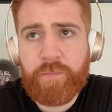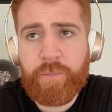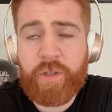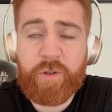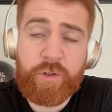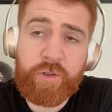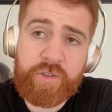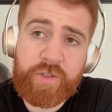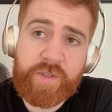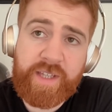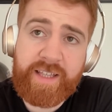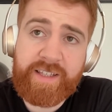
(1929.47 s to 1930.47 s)
But you could also
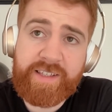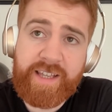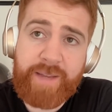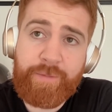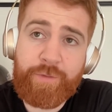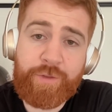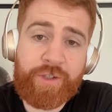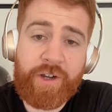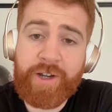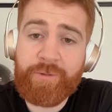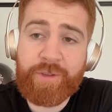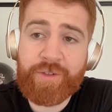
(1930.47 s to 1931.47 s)
say the same if you
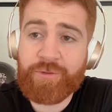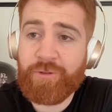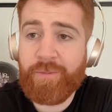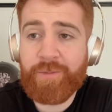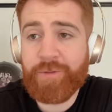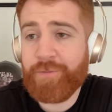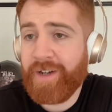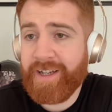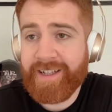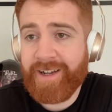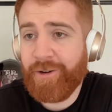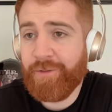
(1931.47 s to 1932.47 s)
started with Scrum. You'll
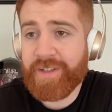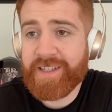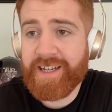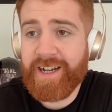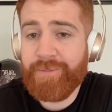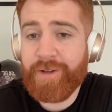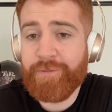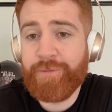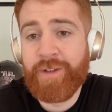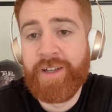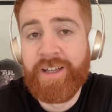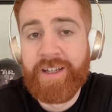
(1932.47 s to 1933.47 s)
find out over time if
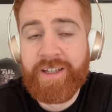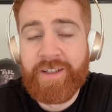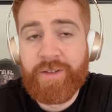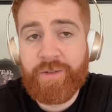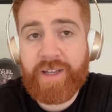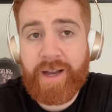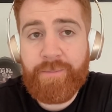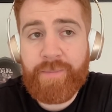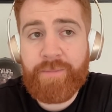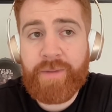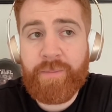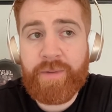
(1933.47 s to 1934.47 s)

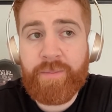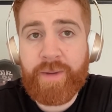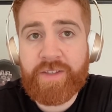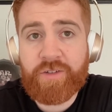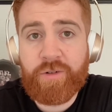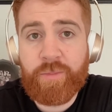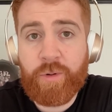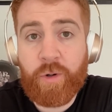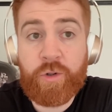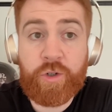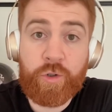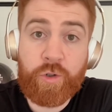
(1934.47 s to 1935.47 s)
Kanban might be a better
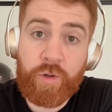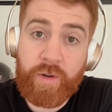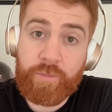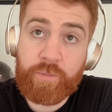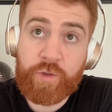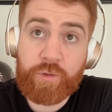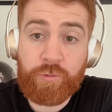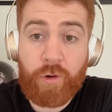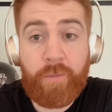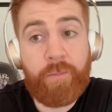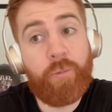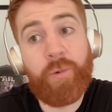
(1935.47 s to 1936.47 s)
approach, or
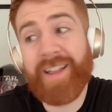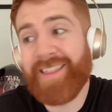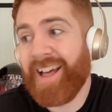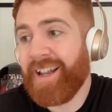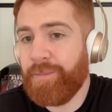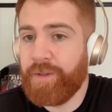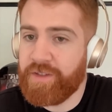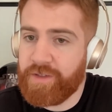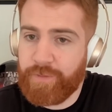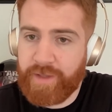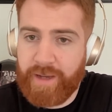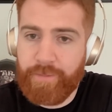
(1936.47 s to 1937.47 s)
Scrum with elements
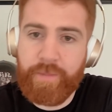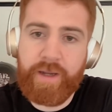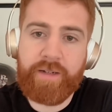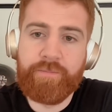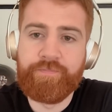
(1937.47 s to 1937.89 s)
of Kanban.